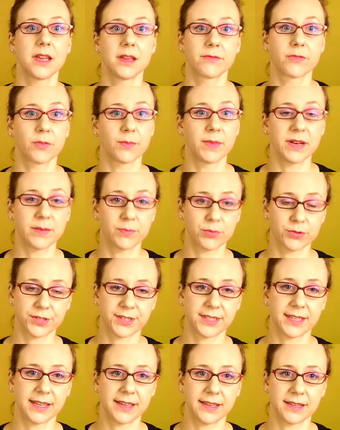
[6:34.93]
for me to
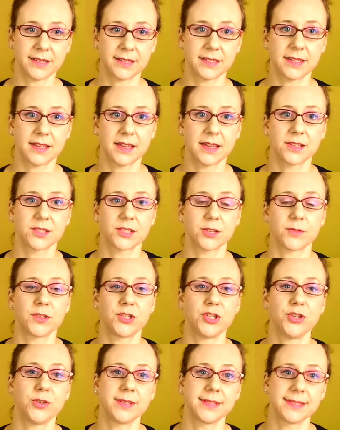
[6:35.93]
present so
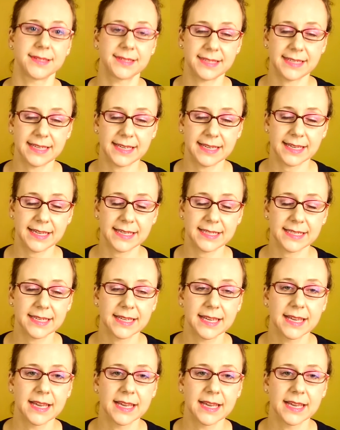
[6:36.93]
that you can see it.